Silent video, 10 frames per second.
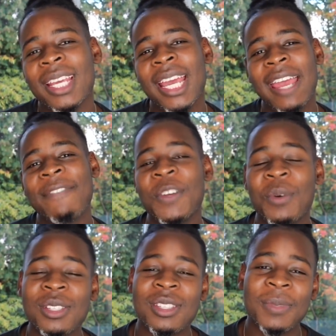If you
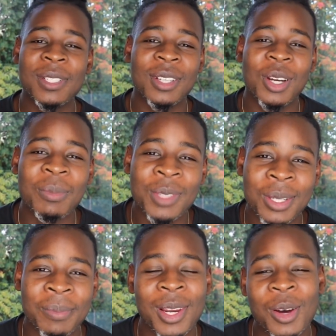want someone to come
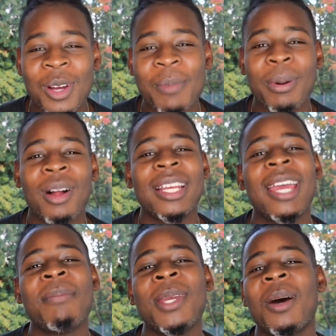jump Logan Paul,
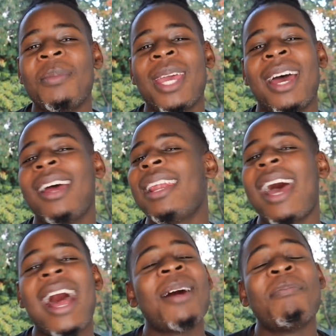hit me up, yeah? Like,
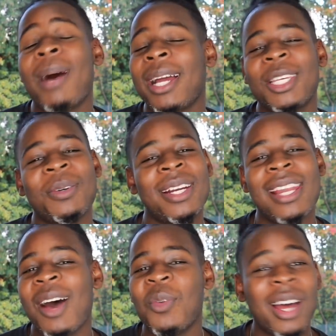I'll back you on
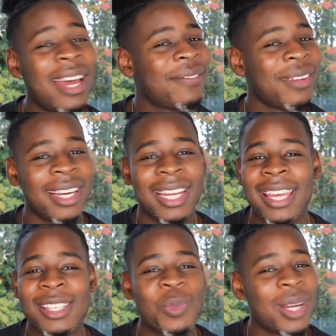that, whatever, innit?
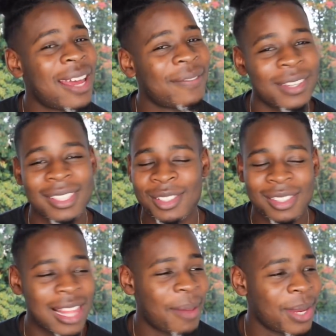It's whenever.
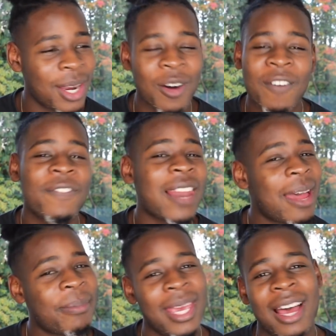Just let me know,
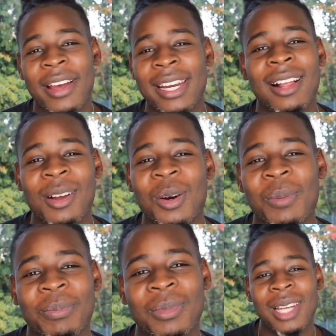fly me out, and I'll
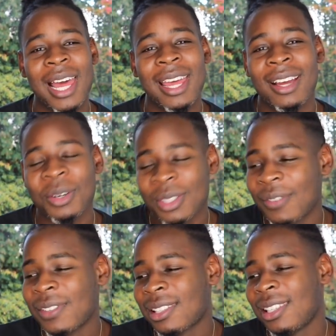come. Like, cause
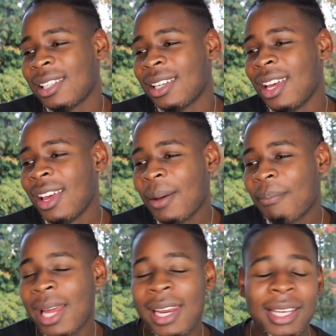obviously,
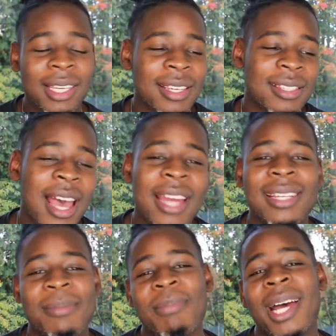man like KSI
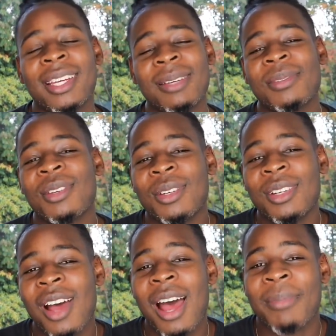didn't bang him, so, you
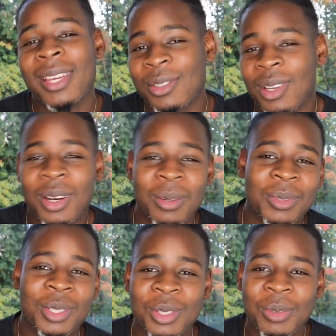know, I may as well come
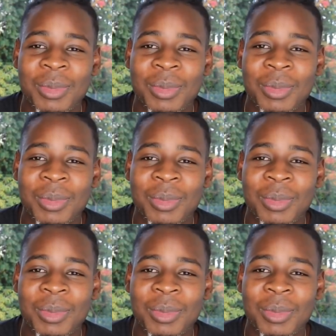through.